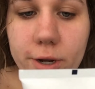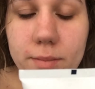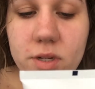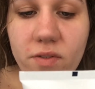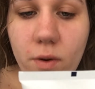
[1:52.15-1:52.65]

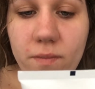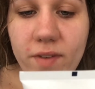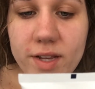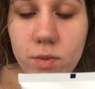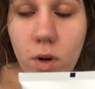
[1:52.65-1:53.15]
cream to foam
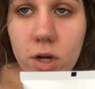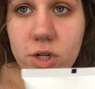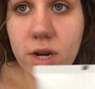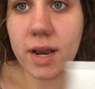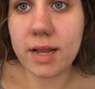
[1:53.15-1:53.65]
face
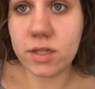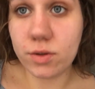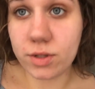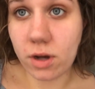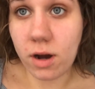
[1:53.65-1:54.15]
wash and as
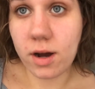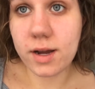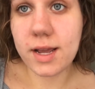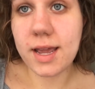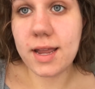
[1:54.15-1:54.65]
you saw
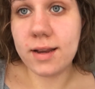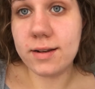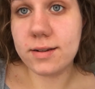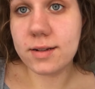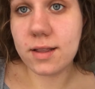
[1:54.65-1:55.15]

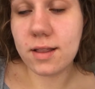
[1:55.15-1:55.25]
in